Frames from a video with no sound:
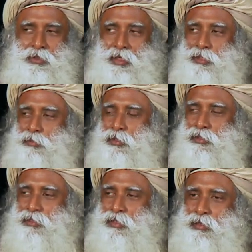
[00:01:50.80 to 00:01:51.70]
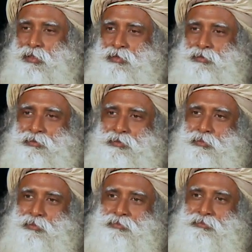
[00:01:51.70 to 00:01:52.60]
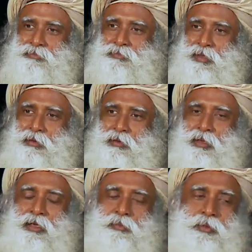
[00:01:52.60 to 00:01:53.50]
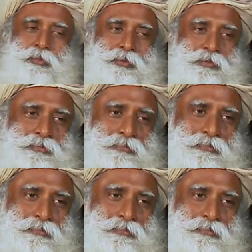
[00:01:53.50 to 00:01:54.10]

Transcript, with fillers: grace means nothing to a whole lot of people.